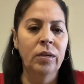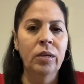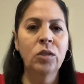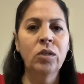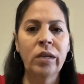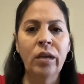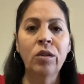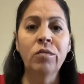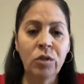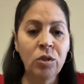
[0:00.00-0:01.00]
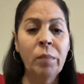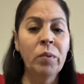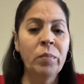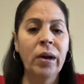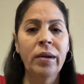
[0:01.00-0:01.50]
So thank you for
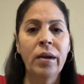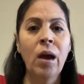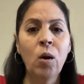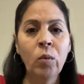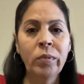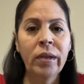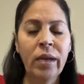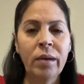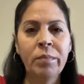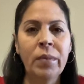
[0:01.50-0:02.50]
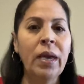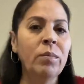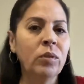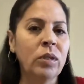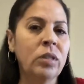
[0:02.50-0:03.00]
dropping by. I hope that I am
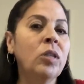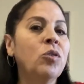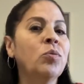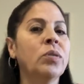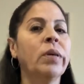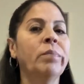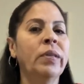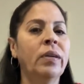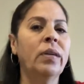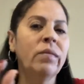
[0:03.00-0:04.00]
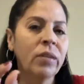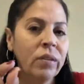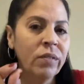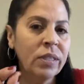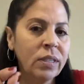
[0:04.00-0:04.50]
able to teach you something, even
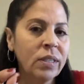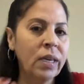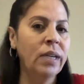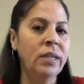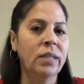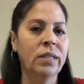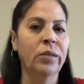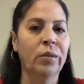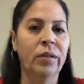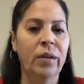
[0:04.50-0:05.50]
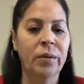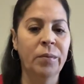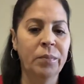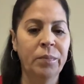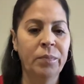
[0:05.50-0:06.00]
if it's the tiniest little thing.
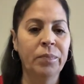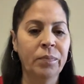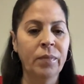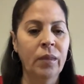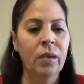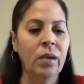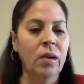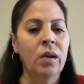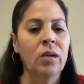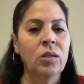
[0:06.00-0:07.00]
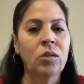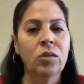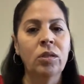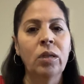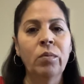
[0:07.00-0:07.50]
So
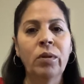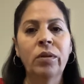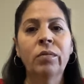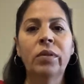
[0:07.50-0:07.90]
today I'm going